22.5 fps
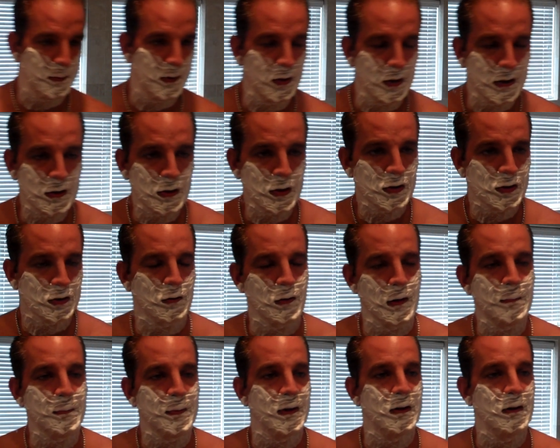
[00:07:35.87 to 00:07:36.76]
You can just
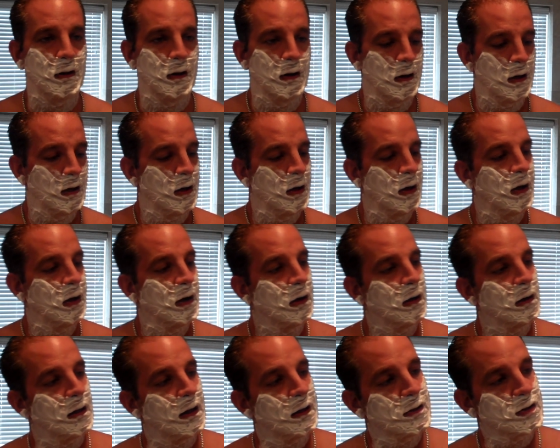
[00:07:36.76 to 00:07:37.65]
grip it
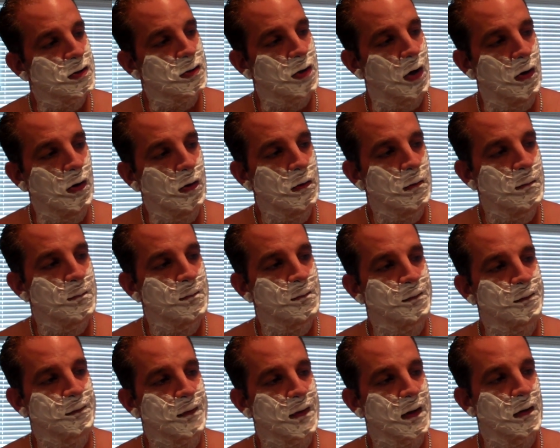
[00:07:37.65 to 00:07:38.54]
like so
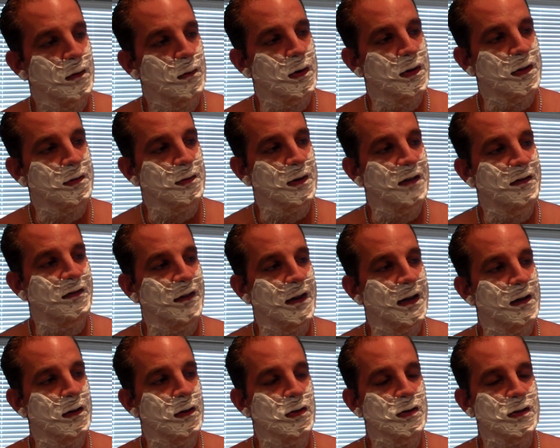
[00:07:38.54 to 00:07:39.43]
with three
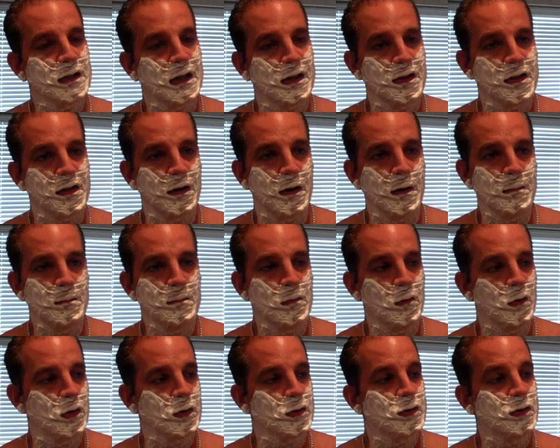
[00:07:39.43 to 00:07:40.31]
fingers and
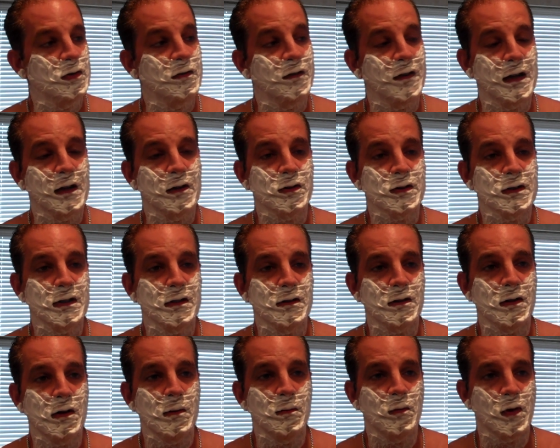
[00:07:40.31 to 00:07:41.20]
thumb, or two fingers and
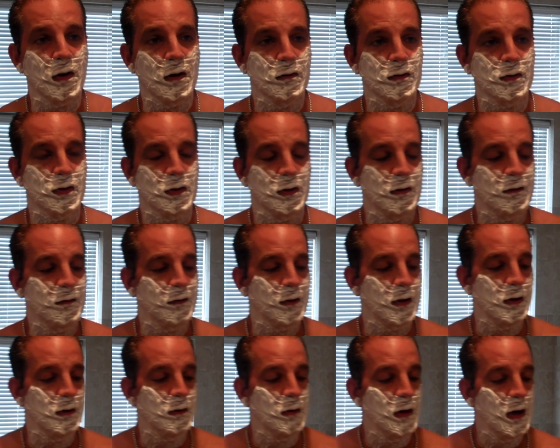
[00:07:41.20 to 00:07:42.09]
thumb, whatever's good for
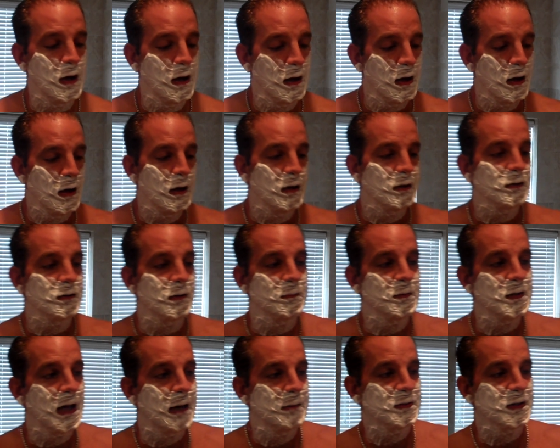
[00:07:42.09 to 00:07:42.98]
you.
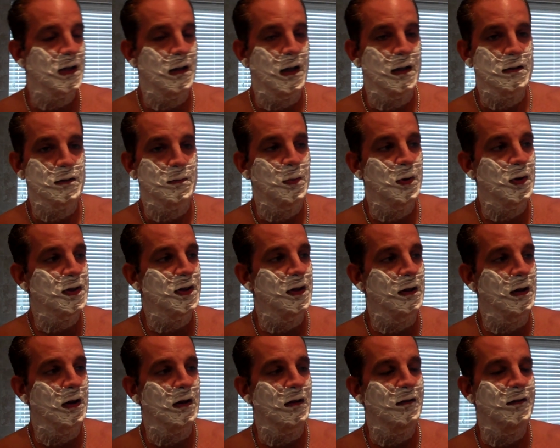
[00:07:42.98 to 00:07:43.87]
Sometimes I like to put the
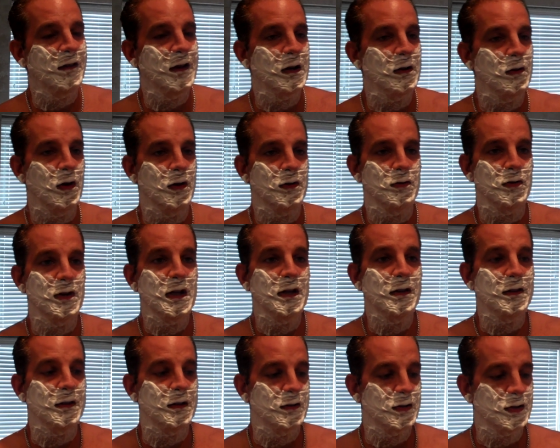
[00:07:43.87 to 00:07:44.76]
little finger
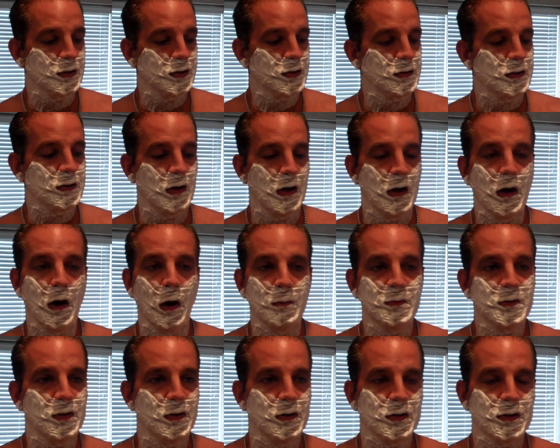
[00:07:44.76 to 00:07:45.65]
underneath. It just uh,
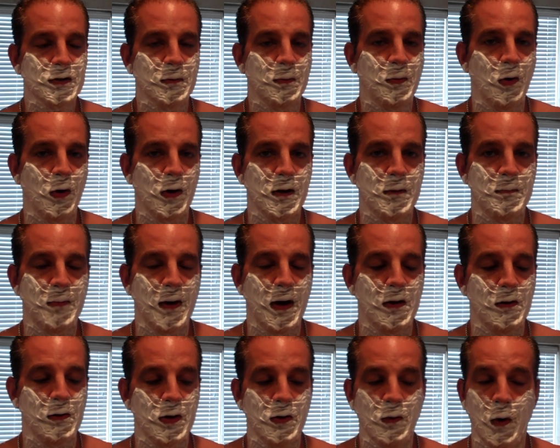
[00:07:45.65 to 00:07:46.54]
helps you to support it
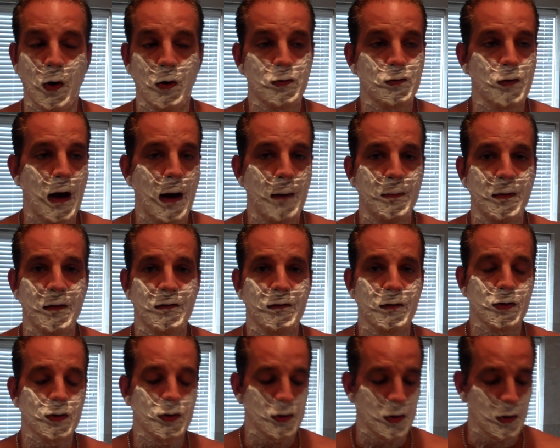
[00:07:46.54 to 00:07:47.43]
better. You won't drop it
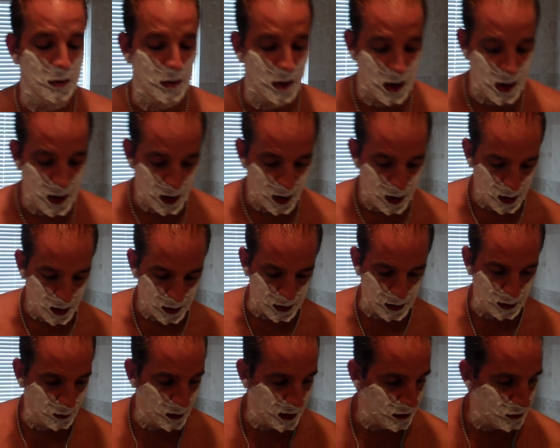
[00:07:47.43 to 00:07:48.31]
for sure.
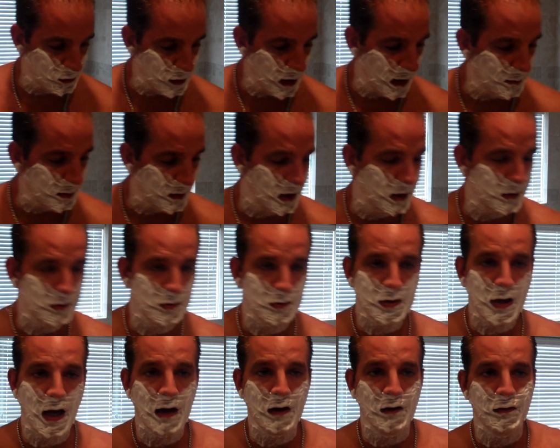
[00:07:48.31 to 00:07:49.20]
You don't want to drop it on your
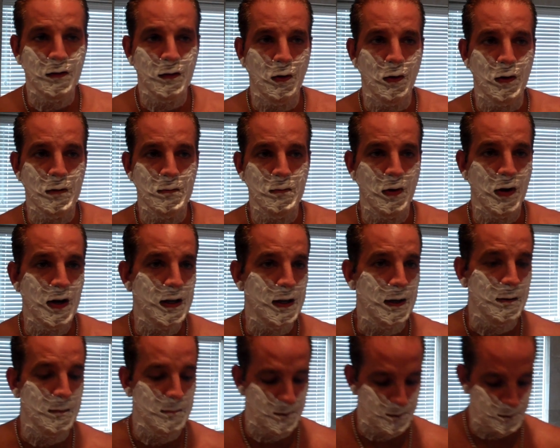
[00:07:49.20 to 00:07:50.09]
tile floor and break
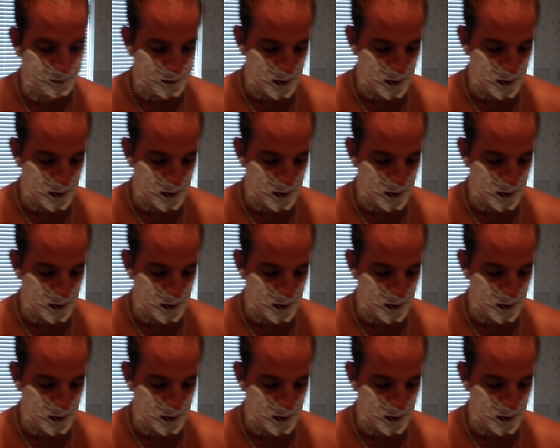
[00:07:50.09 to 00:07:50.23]
it.